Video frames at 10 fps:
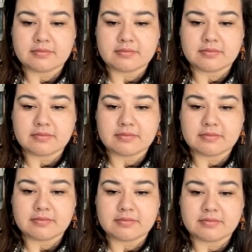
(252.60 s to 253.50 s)

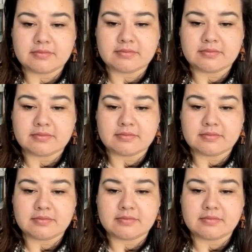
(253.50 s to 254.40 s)

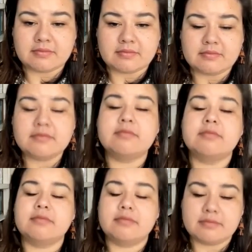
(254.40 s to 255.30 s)

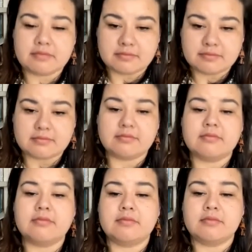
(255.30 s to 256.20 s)

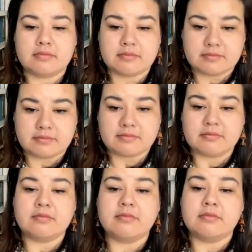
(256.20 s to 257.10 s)

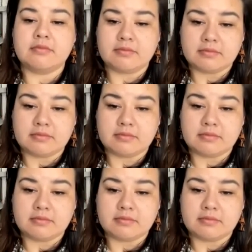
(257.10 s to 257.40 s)
This person isn't speaking.